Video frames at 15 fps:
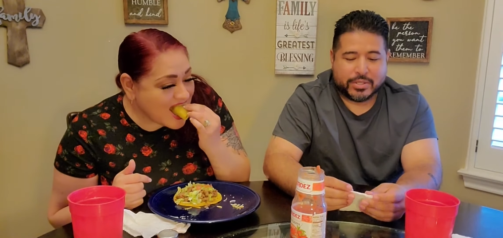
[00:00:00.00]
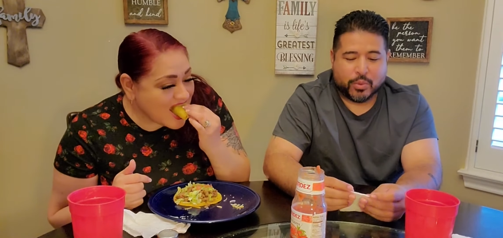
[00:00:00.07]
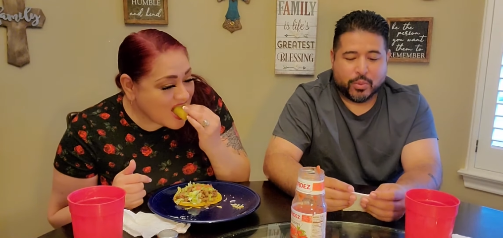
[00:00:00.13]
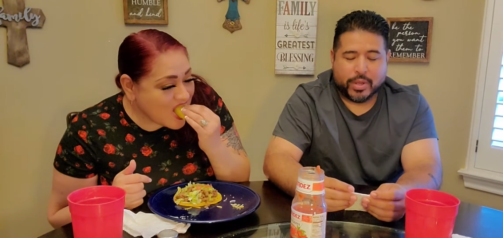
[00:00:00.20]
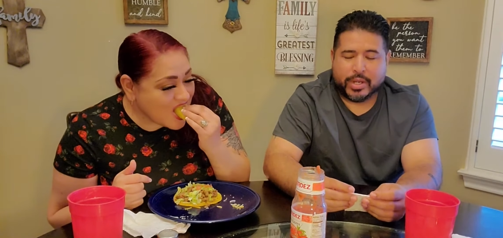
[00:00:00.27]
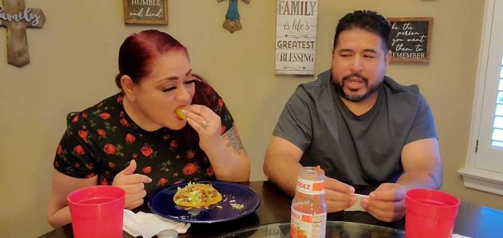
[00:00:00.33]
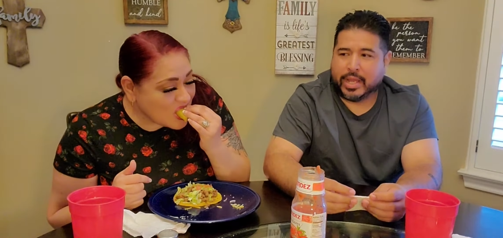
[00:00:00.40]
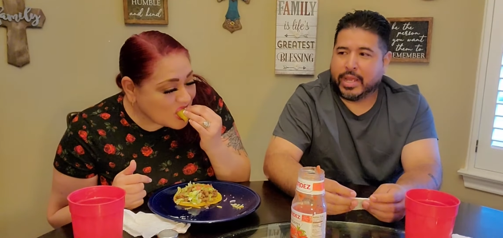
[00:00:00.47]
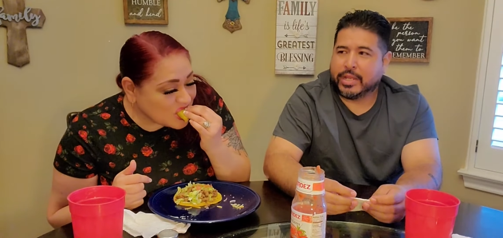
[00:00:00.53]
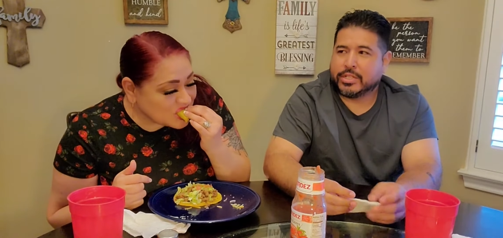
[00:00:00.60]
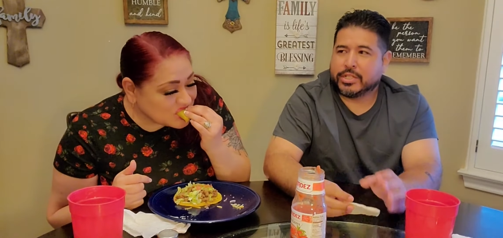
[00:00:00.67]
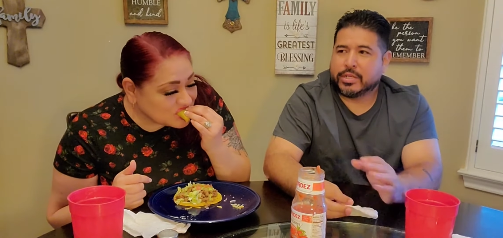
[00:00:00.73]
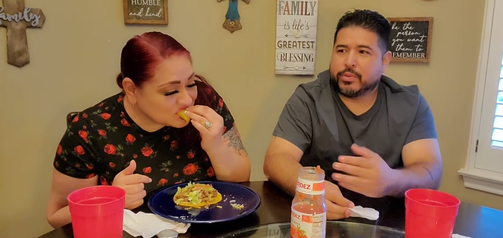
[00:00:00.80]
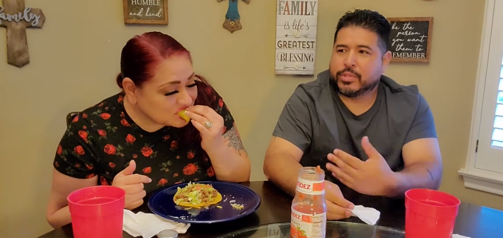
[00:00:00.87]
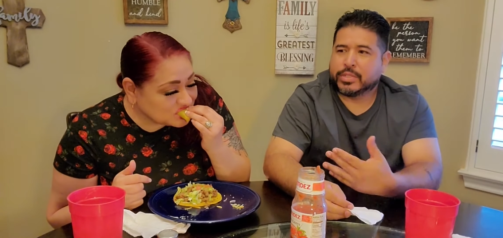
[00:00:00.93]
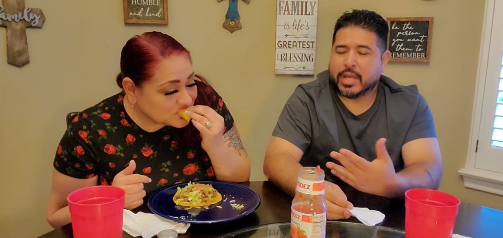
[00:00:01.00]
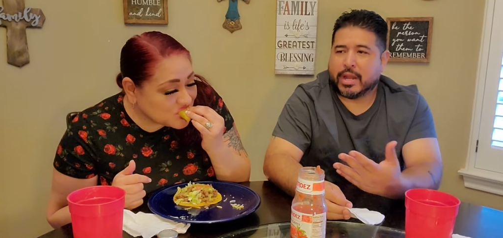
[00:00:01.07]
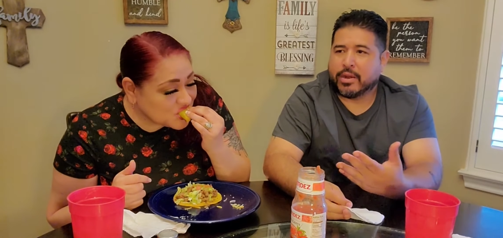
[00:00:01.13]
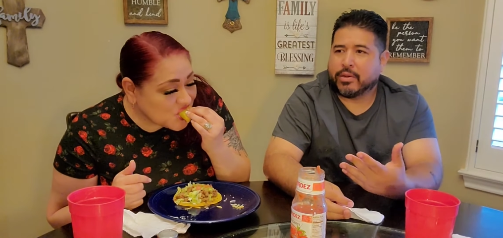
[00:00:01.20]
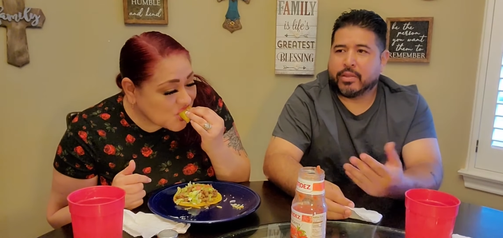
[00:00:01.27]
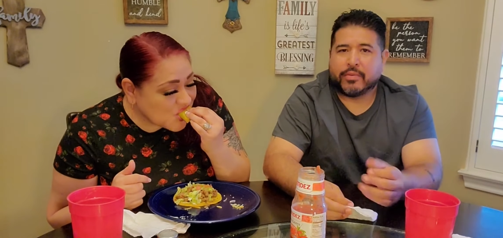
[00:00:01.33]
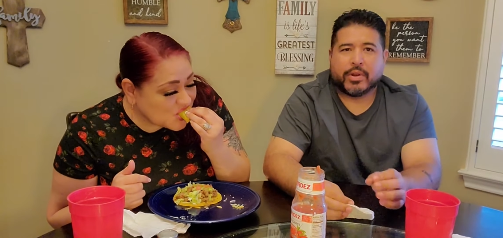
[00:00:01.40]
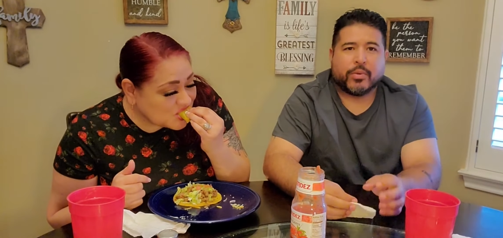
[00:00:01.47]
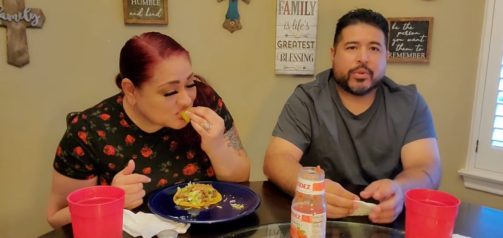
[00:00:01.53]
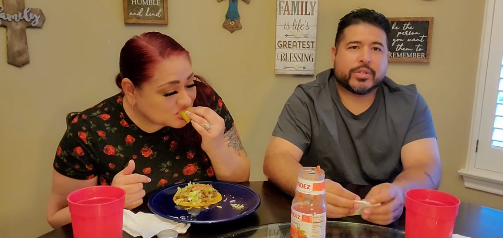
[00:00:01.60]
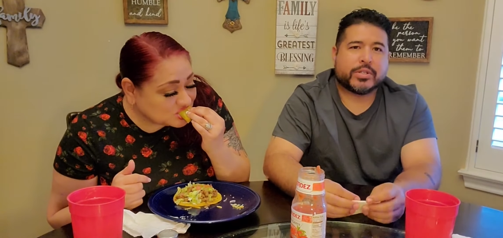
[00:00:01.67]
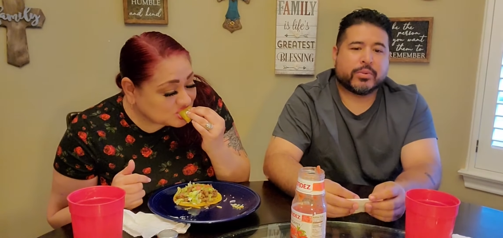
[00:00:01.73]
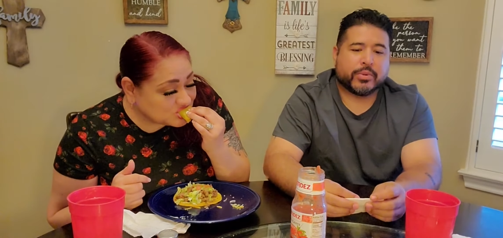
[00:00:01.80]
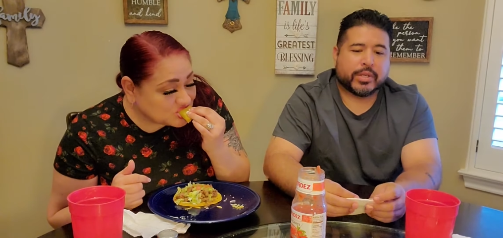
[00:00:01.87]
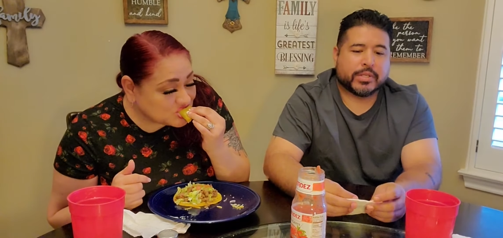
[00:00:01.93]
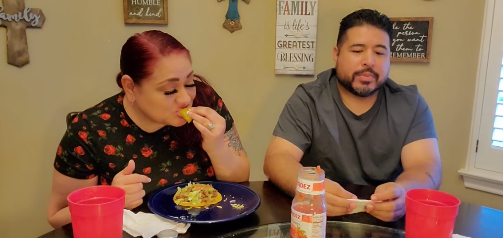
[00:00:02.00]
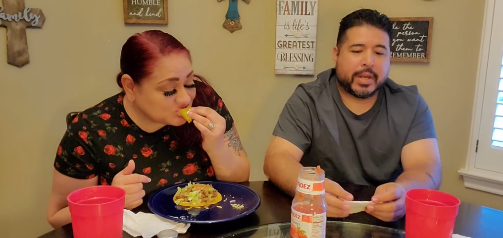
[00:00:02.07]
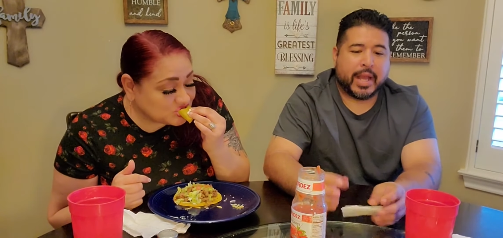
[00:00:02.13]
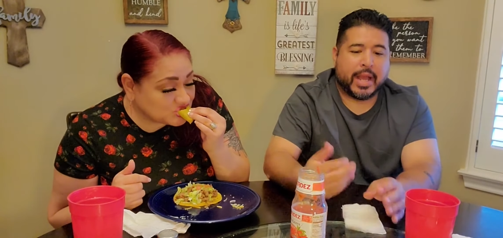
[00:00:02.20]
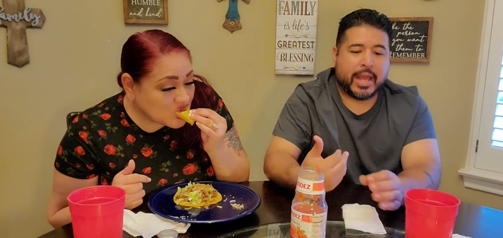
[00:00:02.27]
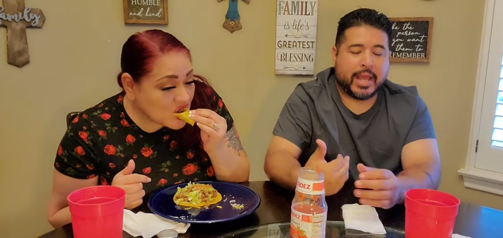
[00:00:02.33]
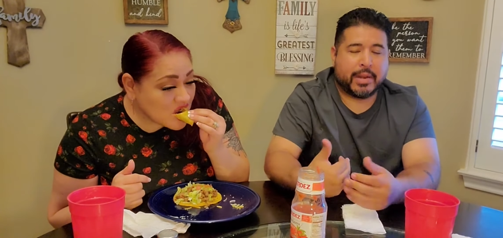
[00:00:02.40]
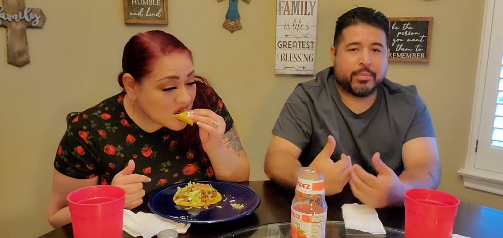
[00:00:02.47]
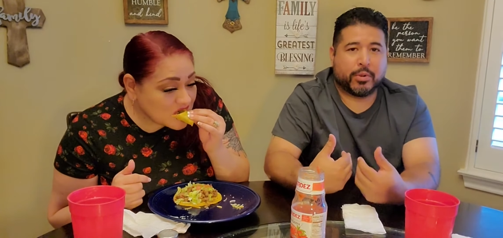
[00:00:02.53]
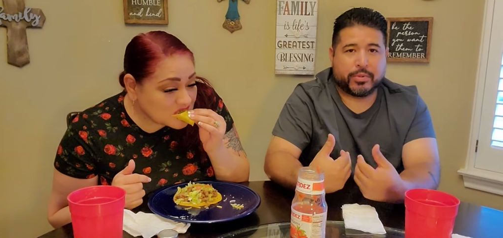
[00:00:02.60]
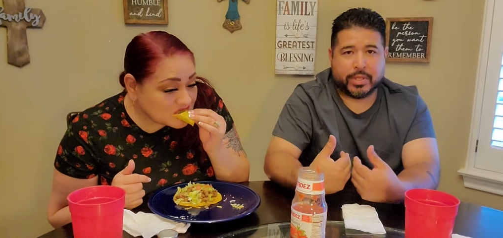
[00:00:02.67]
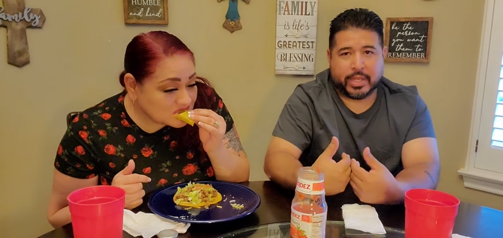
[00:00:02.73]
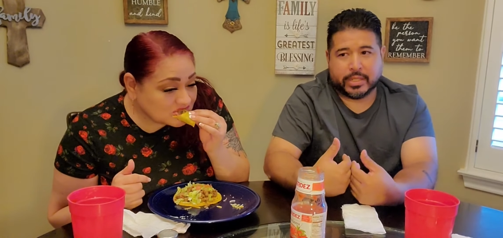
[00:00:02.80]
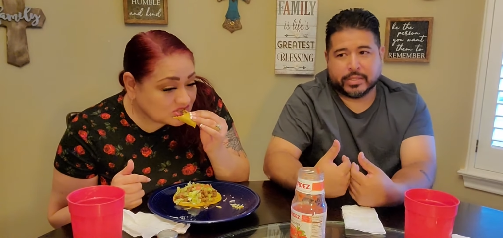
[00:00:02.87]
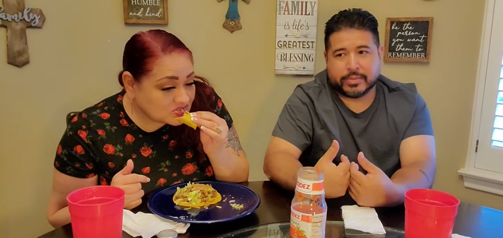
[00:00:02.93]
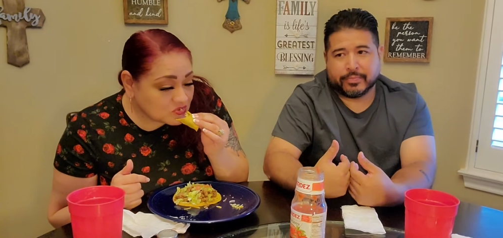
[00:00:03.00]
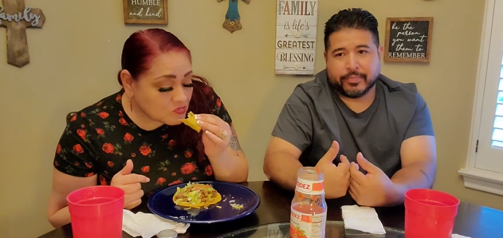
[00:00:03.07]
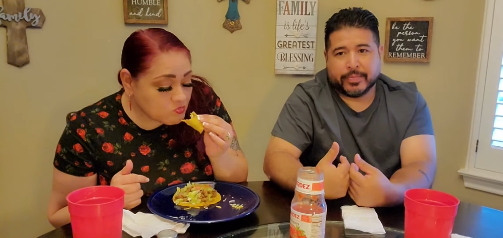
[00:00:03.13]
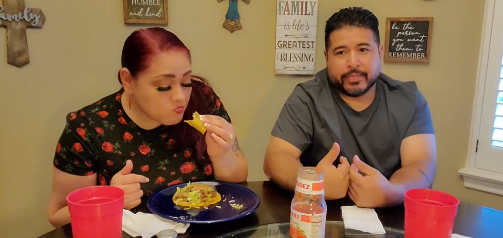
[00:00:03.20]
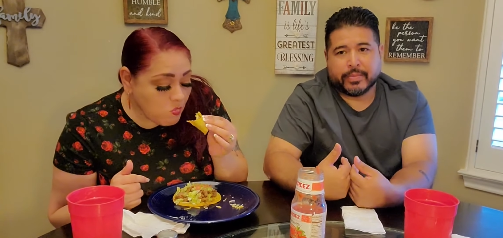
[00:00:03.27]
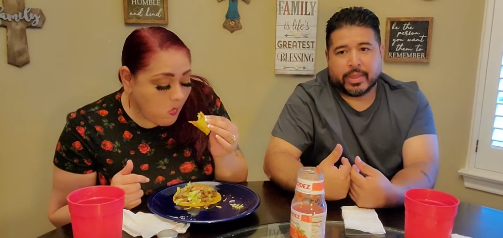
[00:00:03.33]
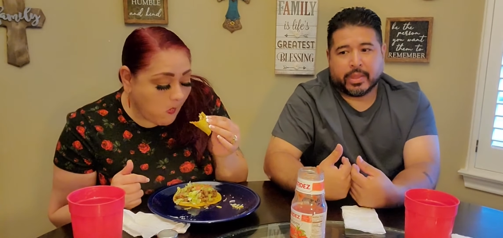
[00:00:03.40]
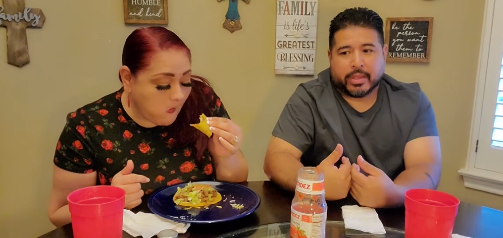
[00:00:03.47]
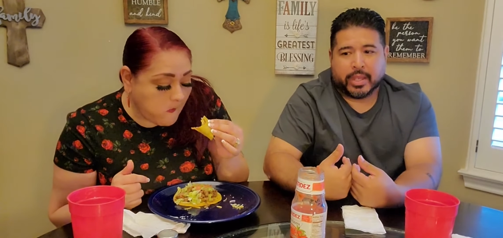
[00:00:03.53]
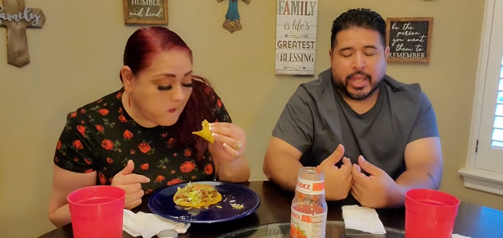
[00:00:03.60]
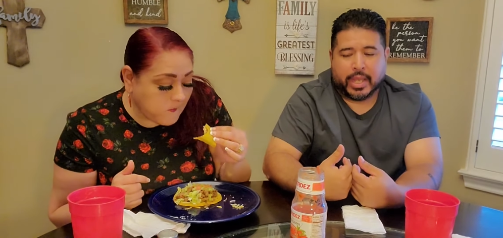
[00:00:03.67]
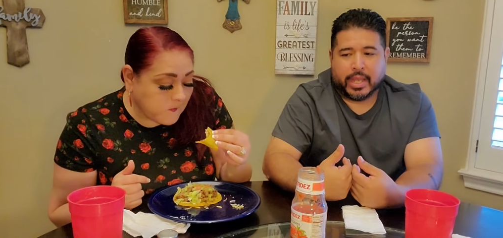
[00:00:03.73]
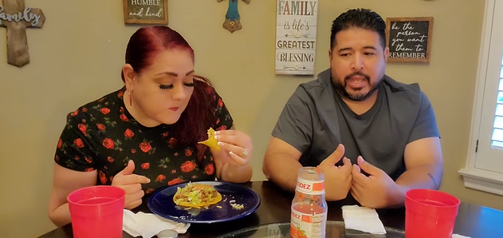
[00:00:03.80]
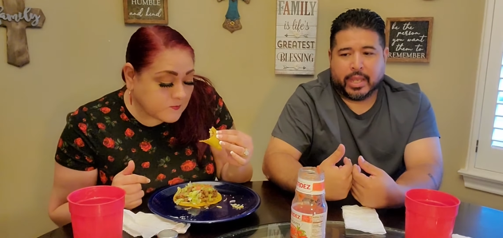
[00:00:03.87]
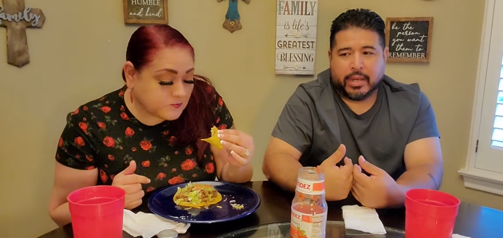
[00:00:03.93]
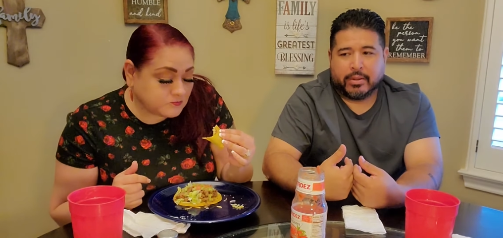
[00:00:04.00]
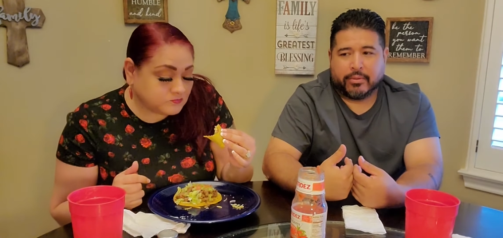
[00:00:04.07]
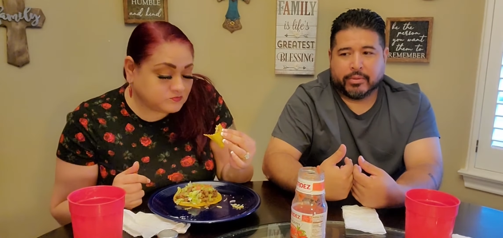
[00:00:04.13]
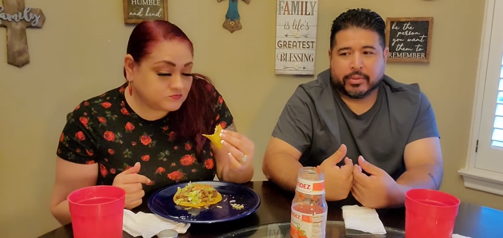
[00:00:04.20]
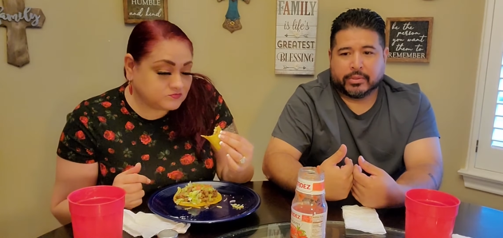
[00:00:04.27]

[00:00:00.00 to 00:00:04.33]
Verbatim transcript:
Speaker 1: so one day she was I don't even know where she was, but I had both kids, and